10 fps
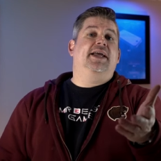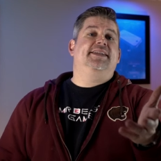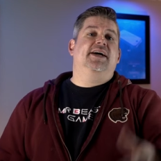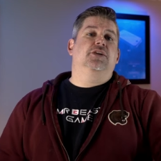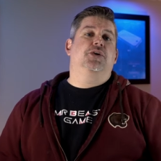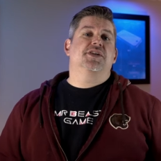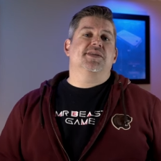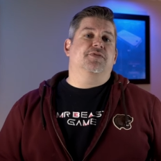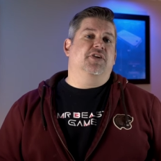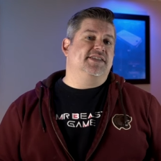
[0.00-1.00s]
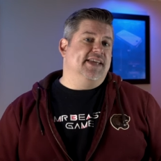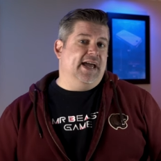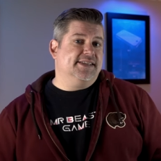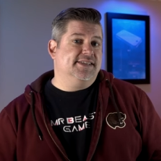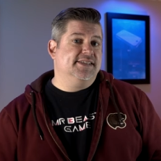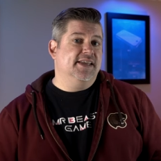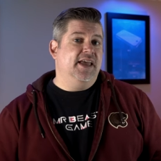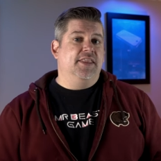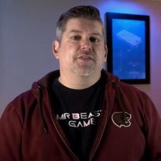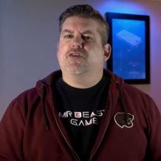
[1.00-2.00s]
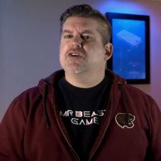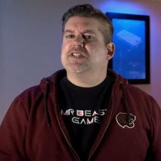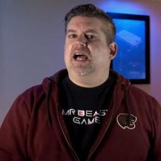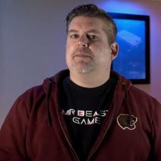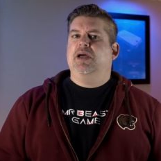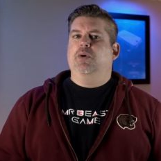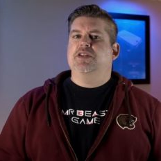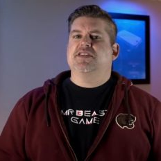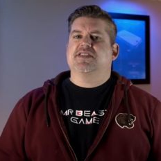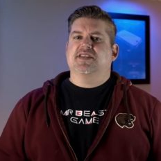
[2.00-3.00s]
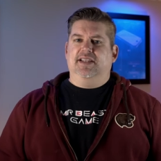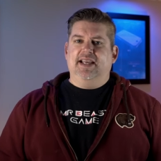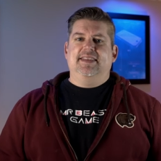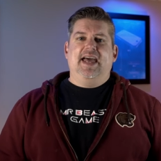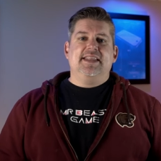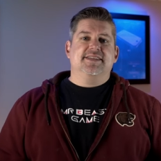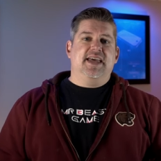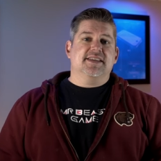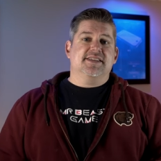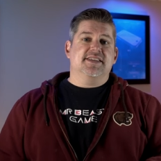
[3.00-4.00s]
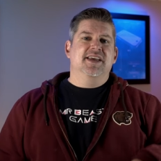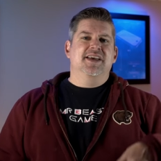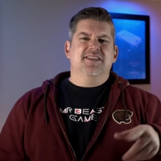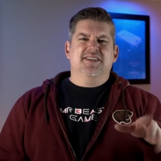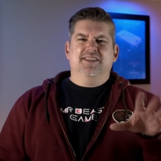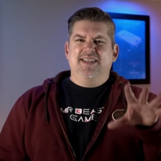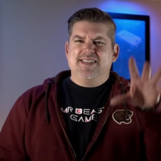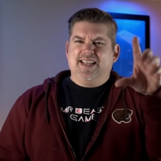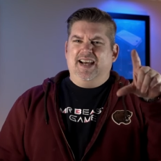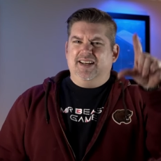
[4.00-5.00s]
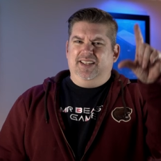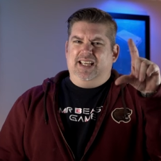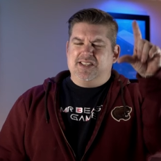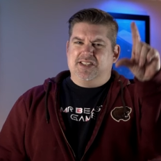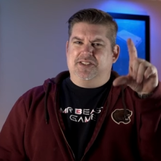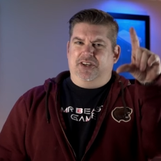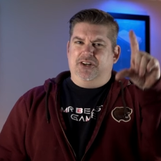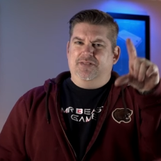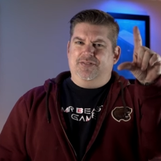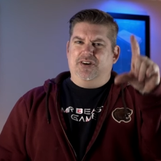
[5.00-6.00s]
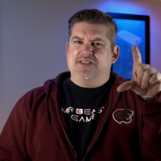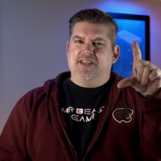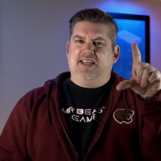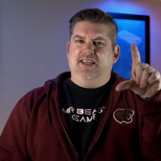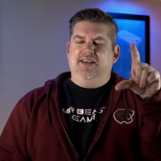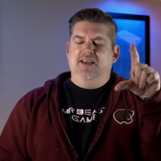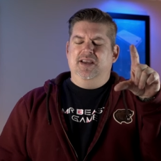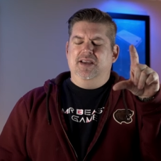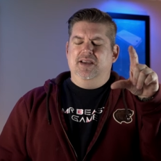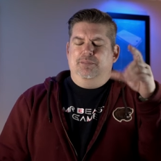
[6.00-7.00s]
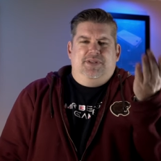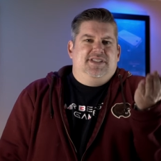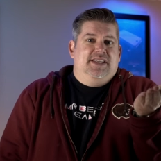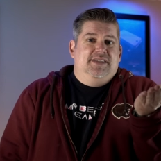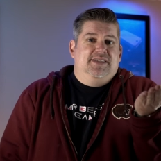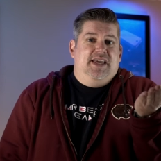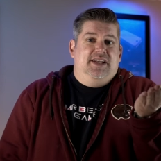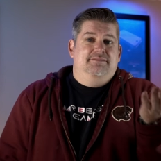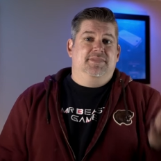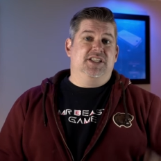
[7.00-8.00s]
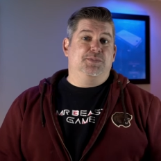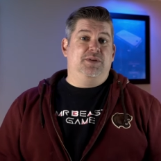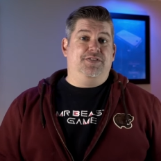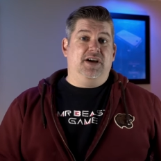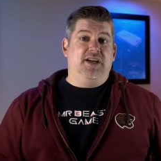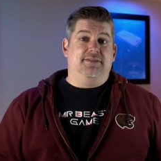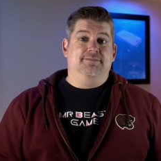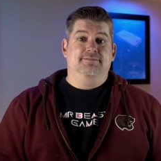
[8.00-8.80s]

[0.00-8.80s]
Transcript: I downloaded some free text, and the first time I went to select that text, the list kind of like stuttered for a second, but since then, it's been fine.